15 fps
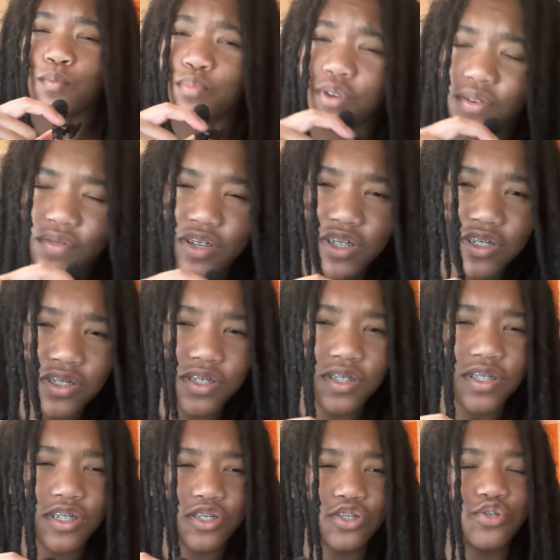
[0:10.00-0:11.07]
Previous to
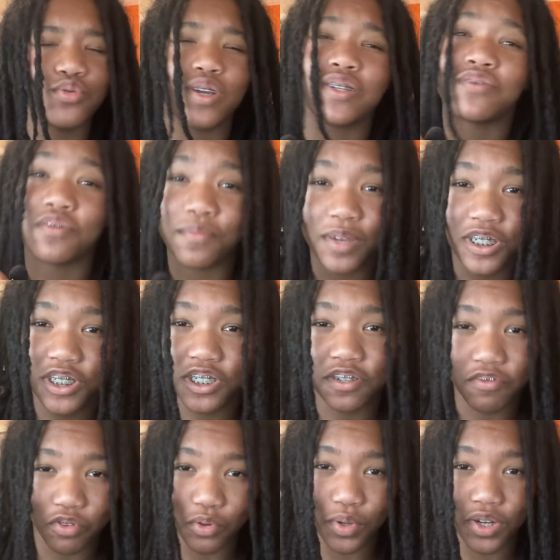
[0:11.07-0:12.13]
this transformation, if you